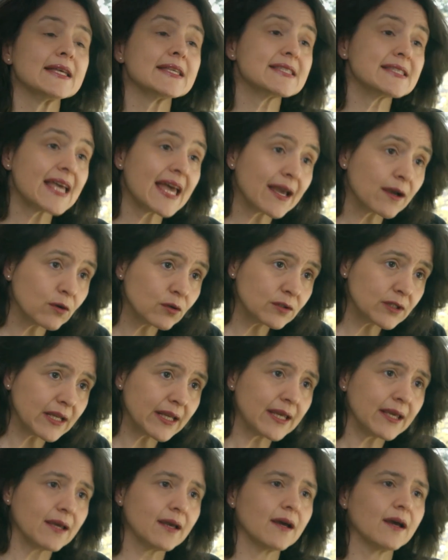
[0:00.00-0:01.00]

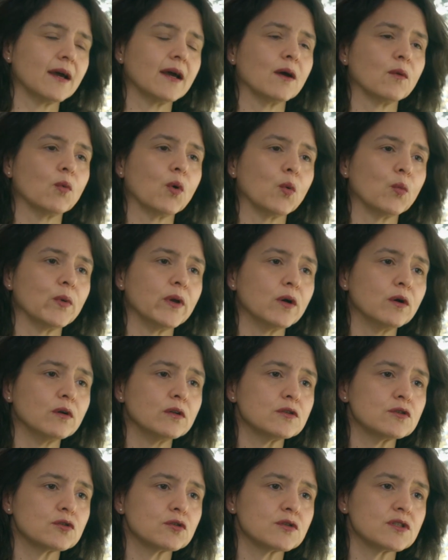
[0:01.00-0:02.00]
Secondly, what we
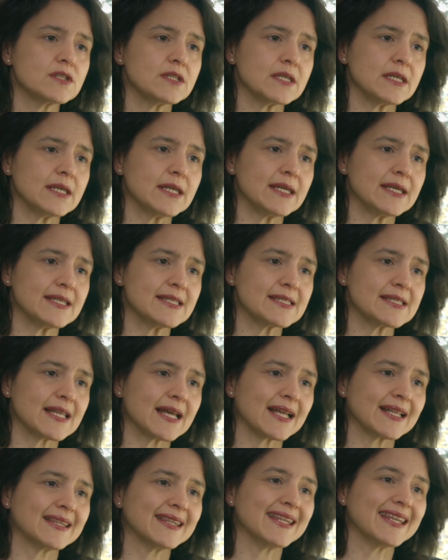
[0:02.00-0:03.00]
also see is
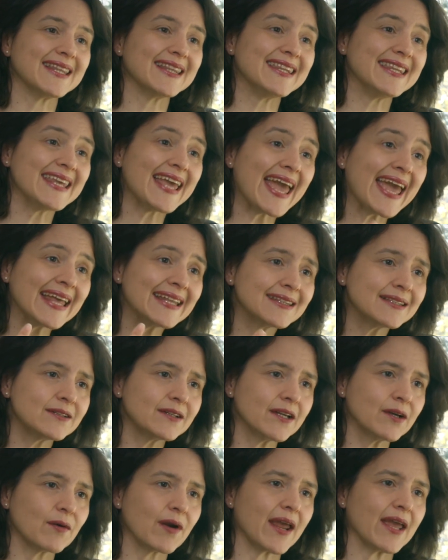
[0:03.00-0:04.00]
that the
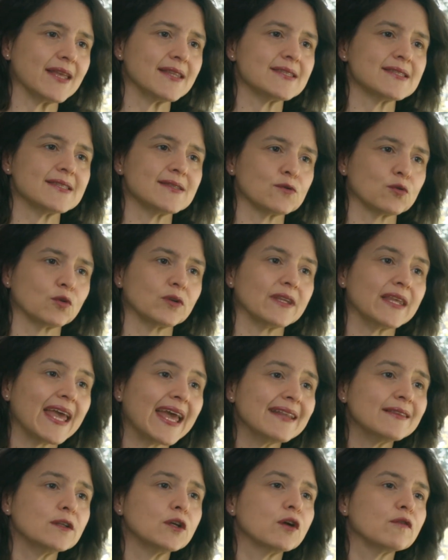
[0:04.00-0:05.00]
entry rates, so the
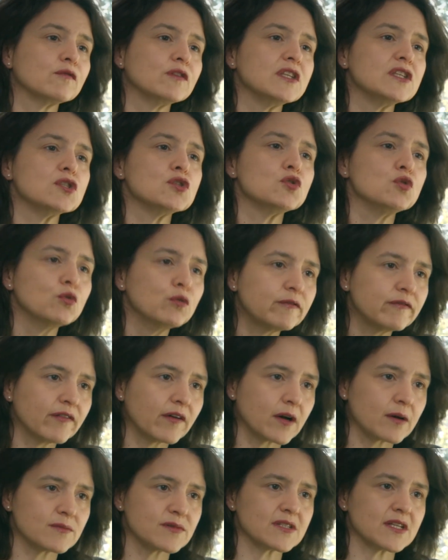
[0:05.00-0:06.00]
entry of these new
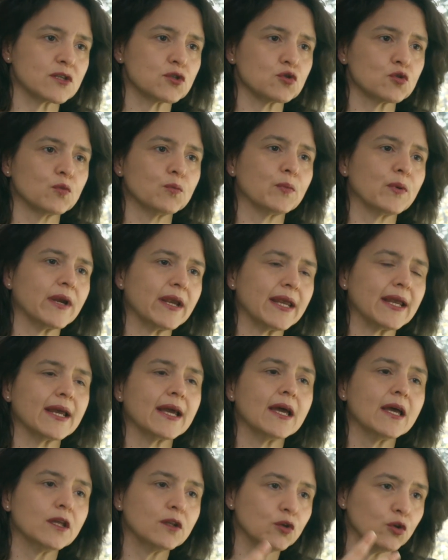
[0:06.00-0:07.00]
firms that should bring
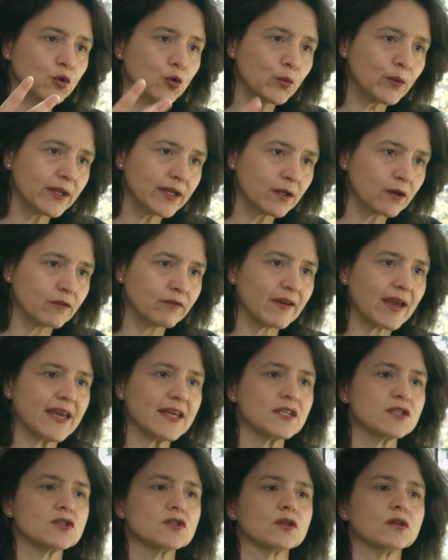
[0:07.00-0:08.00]
new
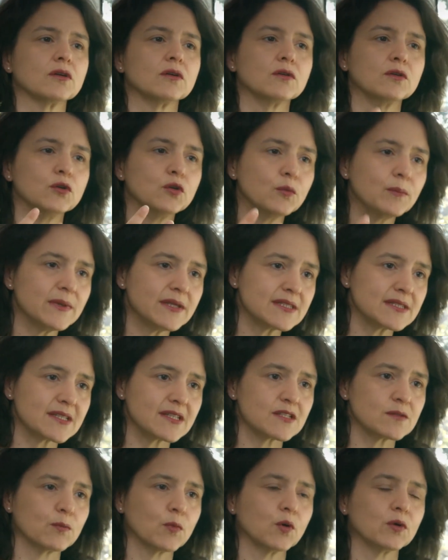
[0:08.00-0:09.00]
innovation, new
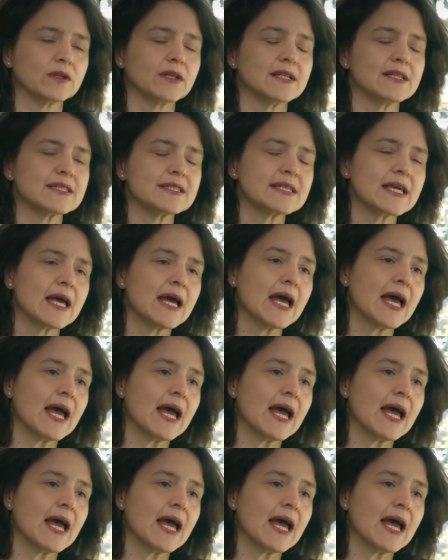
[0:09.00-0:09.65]
business models,